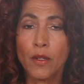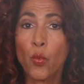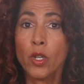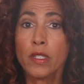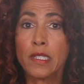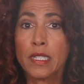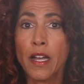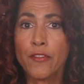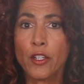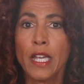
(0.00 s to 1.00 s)
We'll
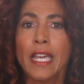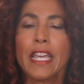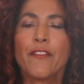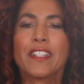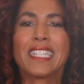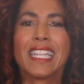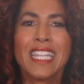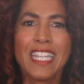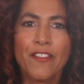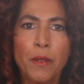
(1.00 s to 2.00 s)
discover if it's
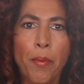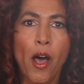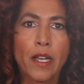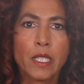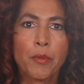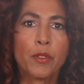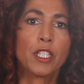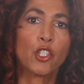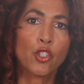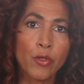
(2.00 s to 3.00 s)
even possible
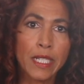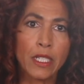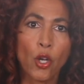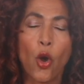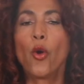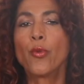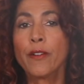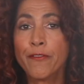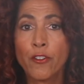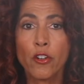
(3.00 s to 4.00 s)
to treat or
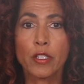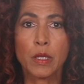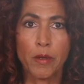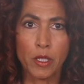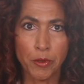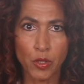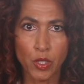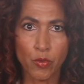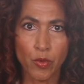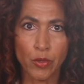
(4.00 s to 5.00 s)
reverse multiple
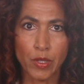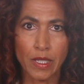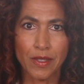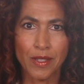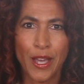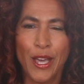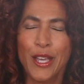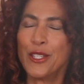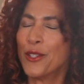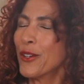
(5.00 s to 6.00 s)
sclerosis.
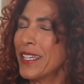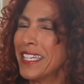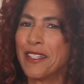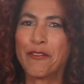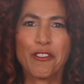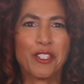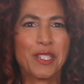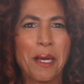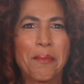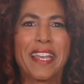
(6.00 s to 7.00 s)
You're in for
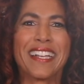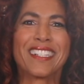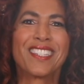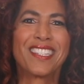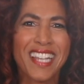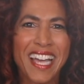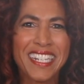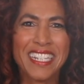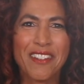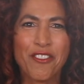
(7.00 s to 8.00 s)
some
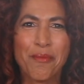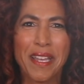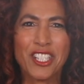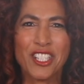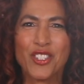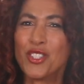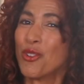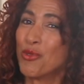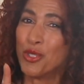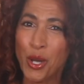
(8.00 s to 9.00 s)
exciting information,
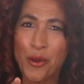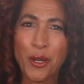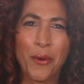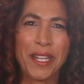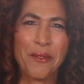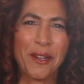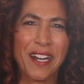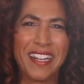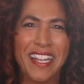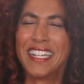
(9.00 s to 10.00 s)
so don't go
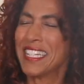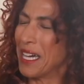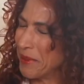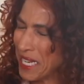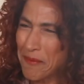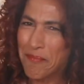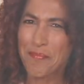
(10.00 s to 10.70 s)
anywhere. Coming up.